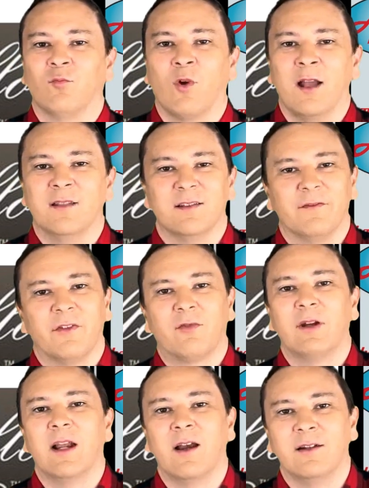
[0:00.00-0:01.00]
runs of
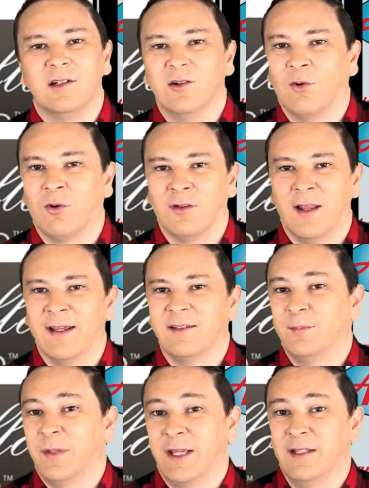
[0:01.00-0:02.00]
300 or
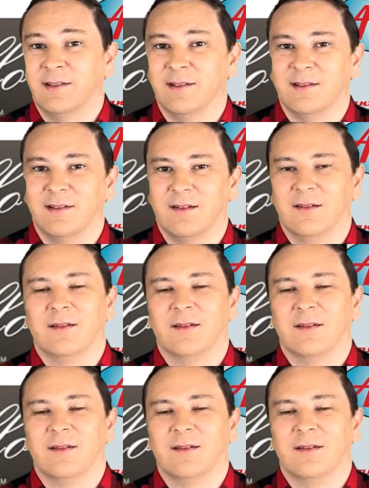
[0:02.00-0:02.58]
less pieces.